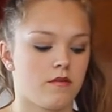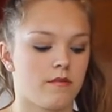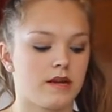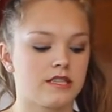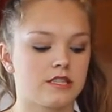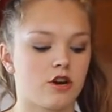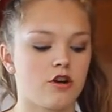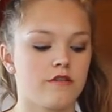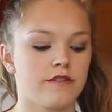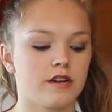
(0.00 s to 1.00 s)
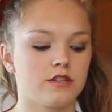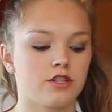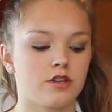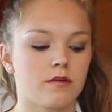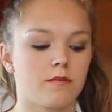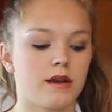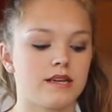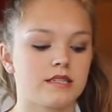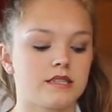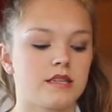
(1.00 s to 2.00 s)
place it over so you can
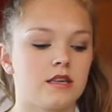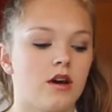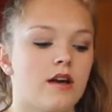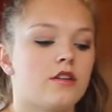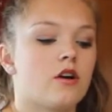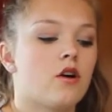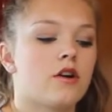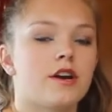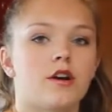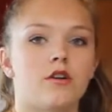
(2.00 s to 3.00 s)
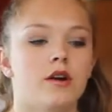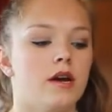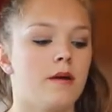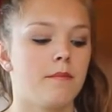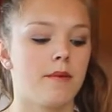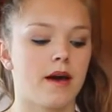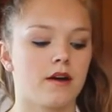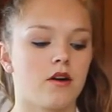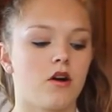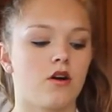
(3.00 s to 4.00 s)
place the other Oreo
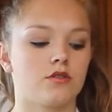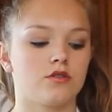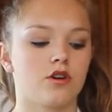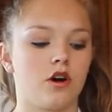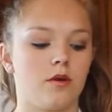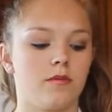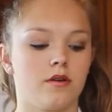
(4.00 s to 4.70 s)
back on top.